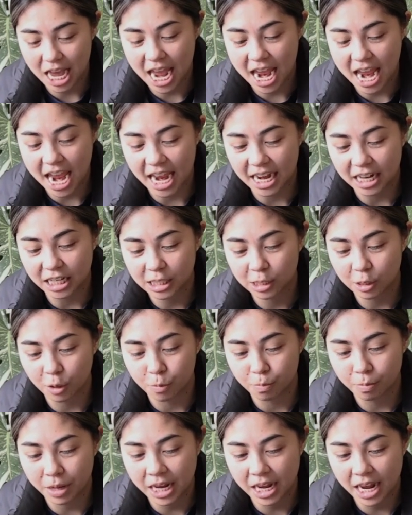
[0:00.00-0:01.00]
And
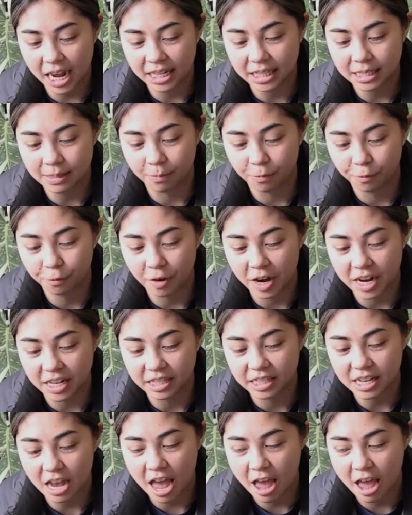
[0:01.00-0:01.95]
so me and some friends